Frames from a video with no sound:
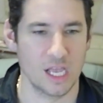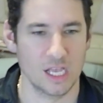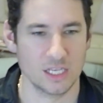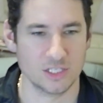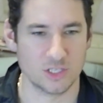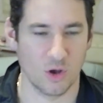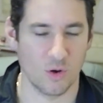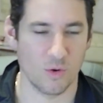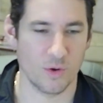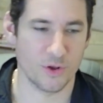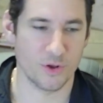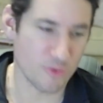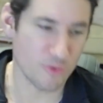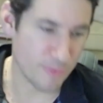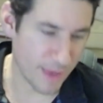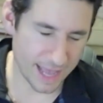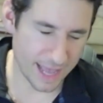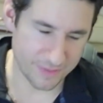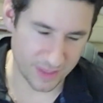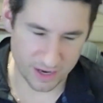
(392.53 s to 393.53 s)
So you're the
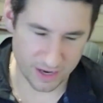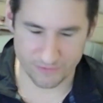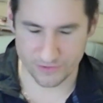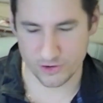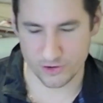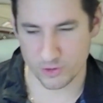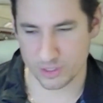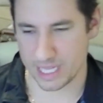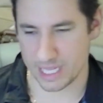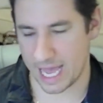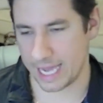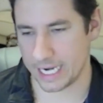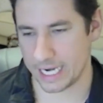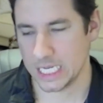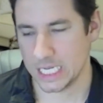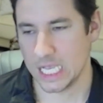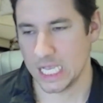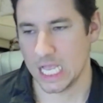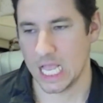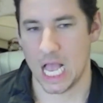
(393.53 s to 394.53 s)
man. Thank you for doing that.
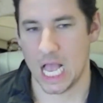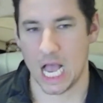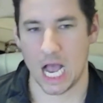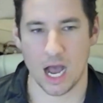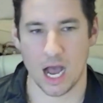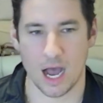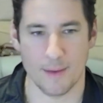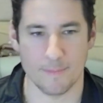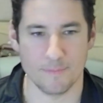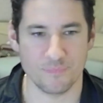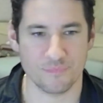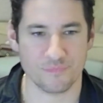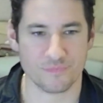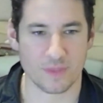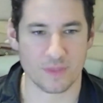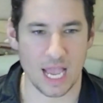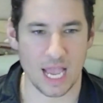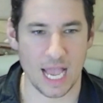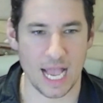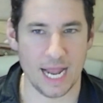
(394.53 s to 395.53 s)

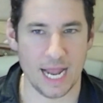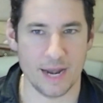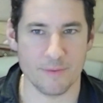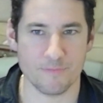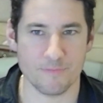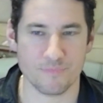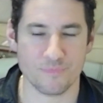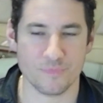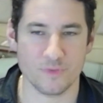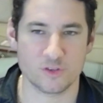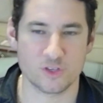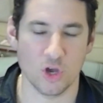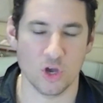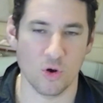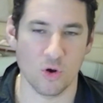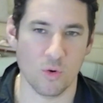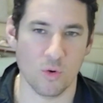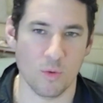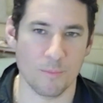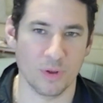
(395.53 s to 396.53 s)
And
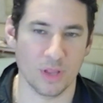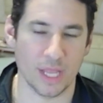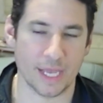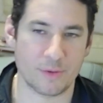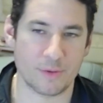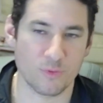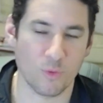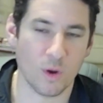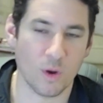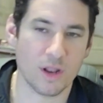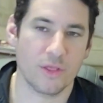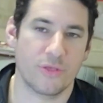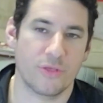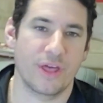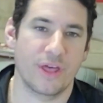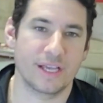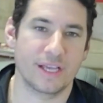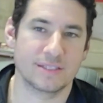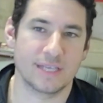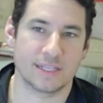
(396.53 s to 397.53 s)
so, but like one of the
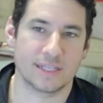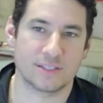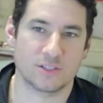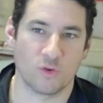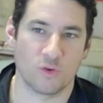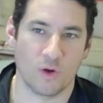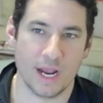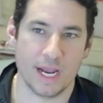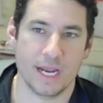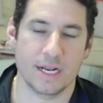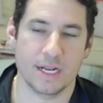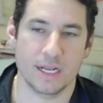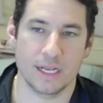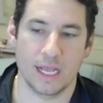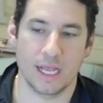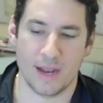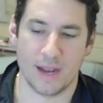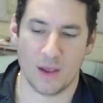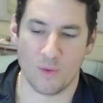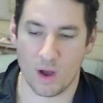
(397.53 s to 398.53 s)
things that's great,
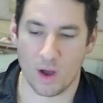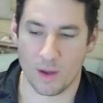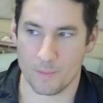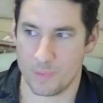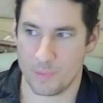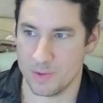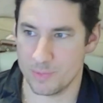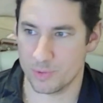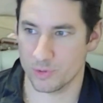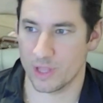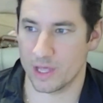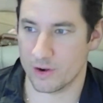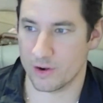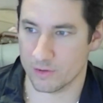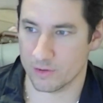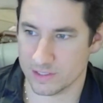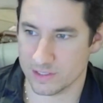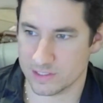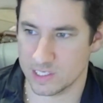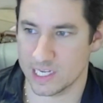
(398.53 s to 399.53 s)
and I want people that are
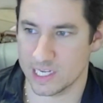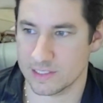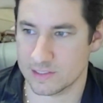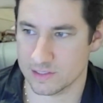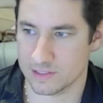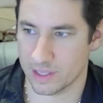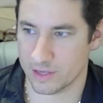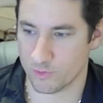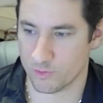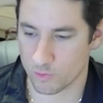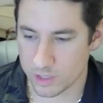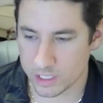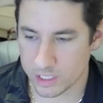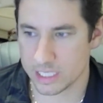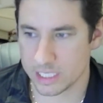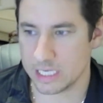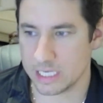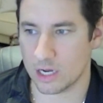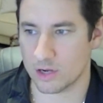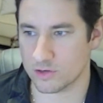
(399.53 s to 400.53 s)
listening in to like
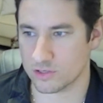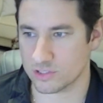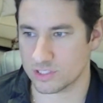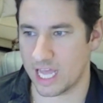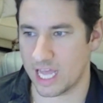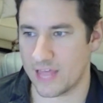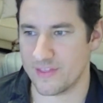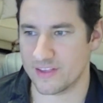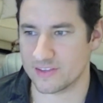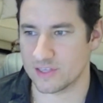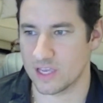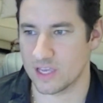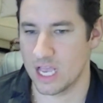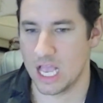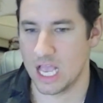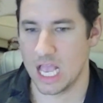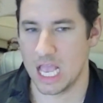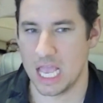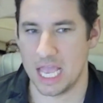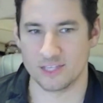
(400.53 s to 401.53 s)
really understand this,
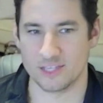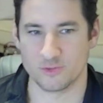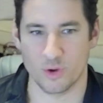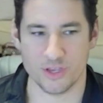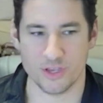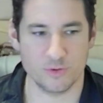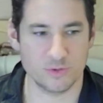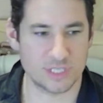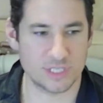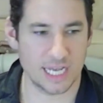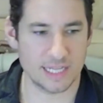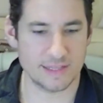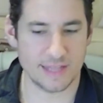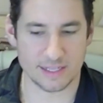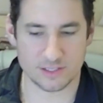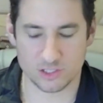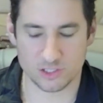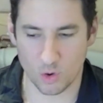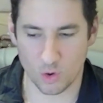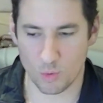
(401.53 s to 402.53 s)
is what you said
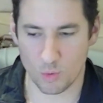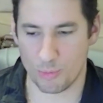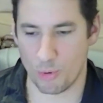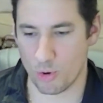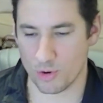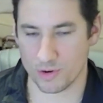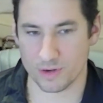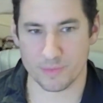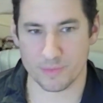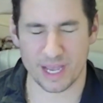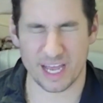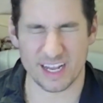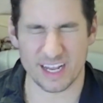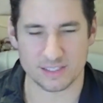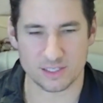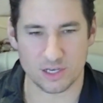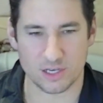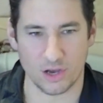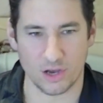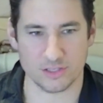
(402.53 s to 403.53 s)
that's so important, man,
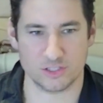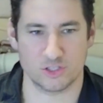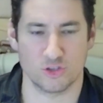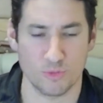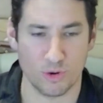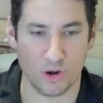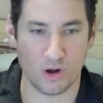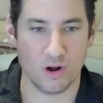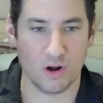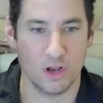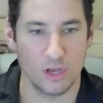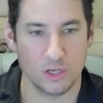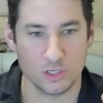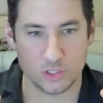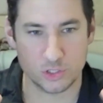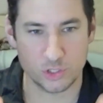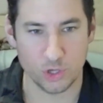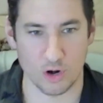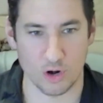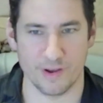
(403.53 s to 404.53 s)
is customer
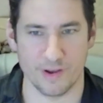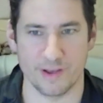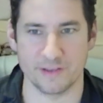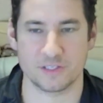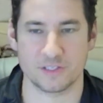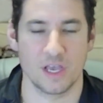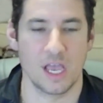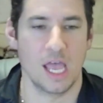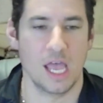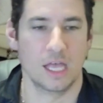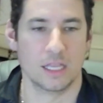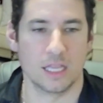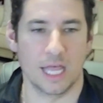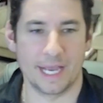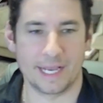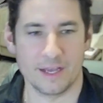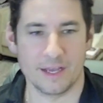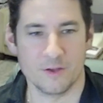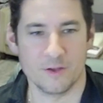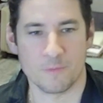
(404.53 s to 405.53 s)
service.
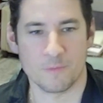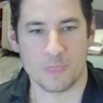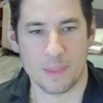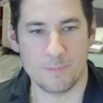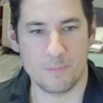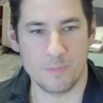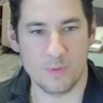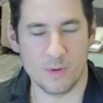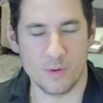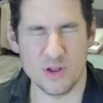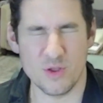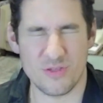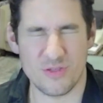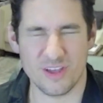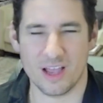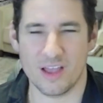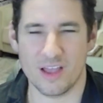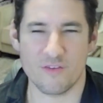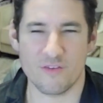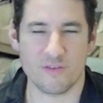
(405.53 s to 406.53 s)
Like when you
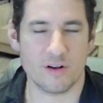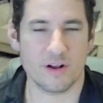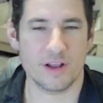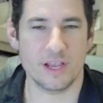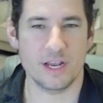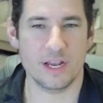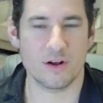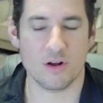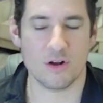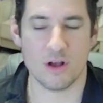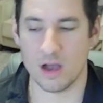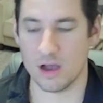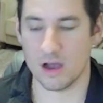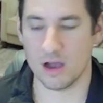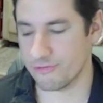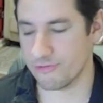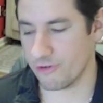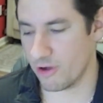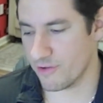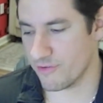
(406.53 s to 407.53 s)
think, you ever hear
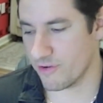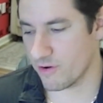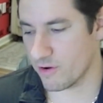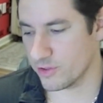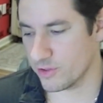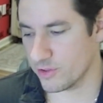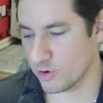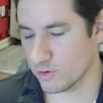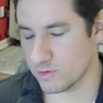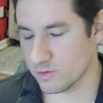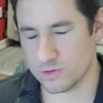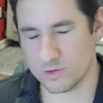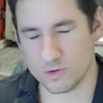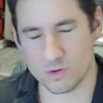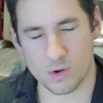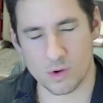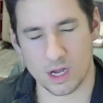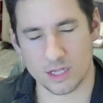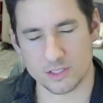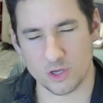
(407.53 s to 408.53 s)
of,
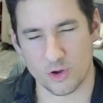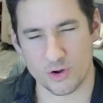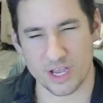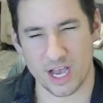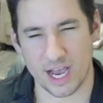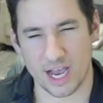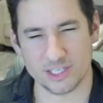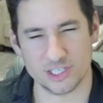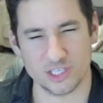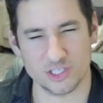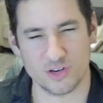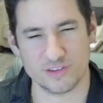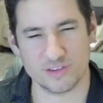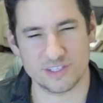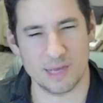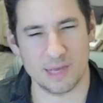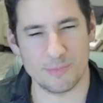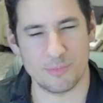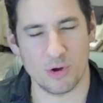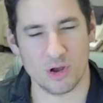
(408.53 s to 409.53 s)
Tony Hsieh, you ever see
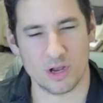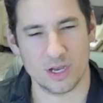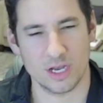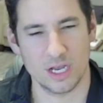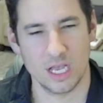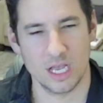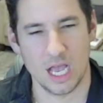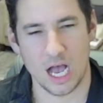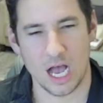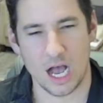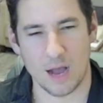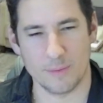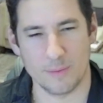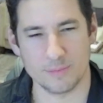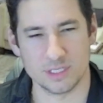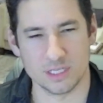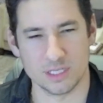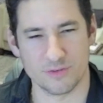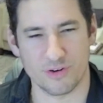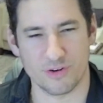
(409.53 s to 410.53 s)
that book,
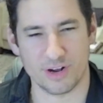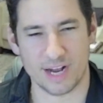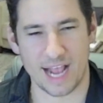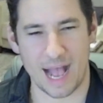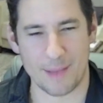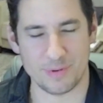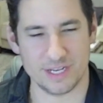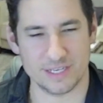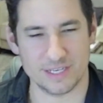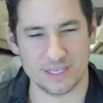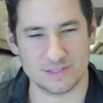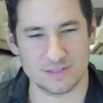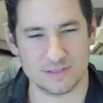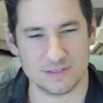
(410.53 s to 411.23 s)
Delivering Happiness?